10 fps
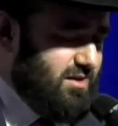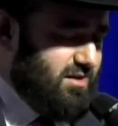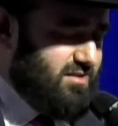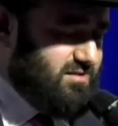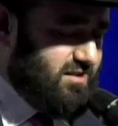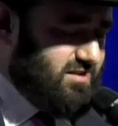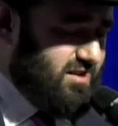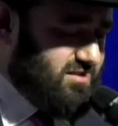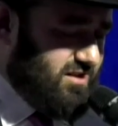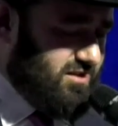
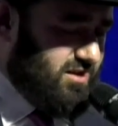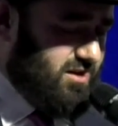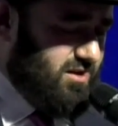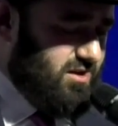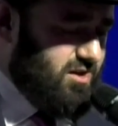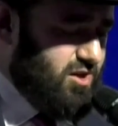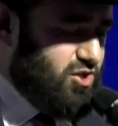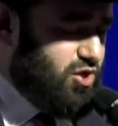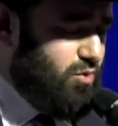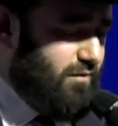statistically,
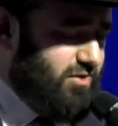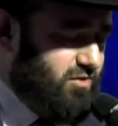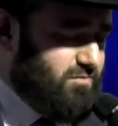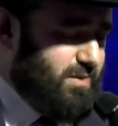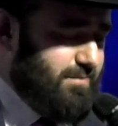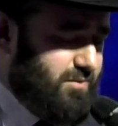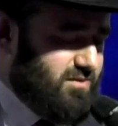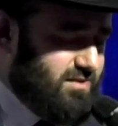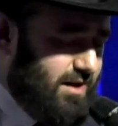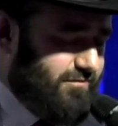2 of those people
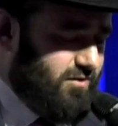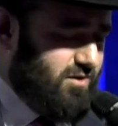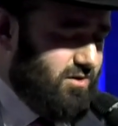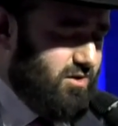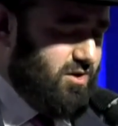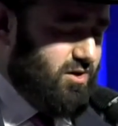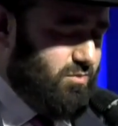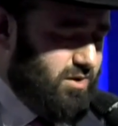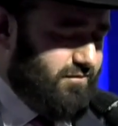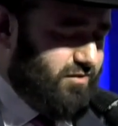suffer with
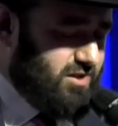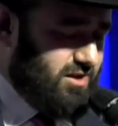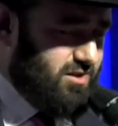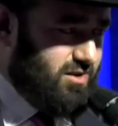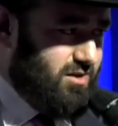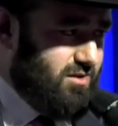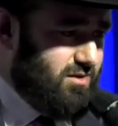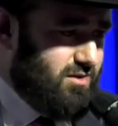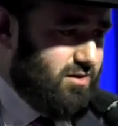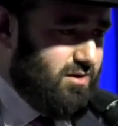infertility.
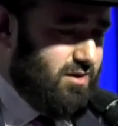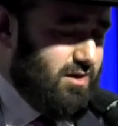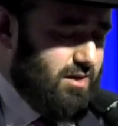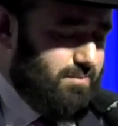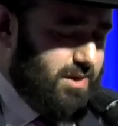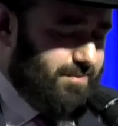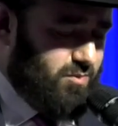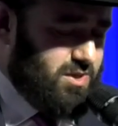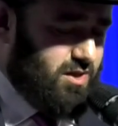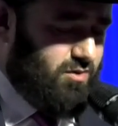People we know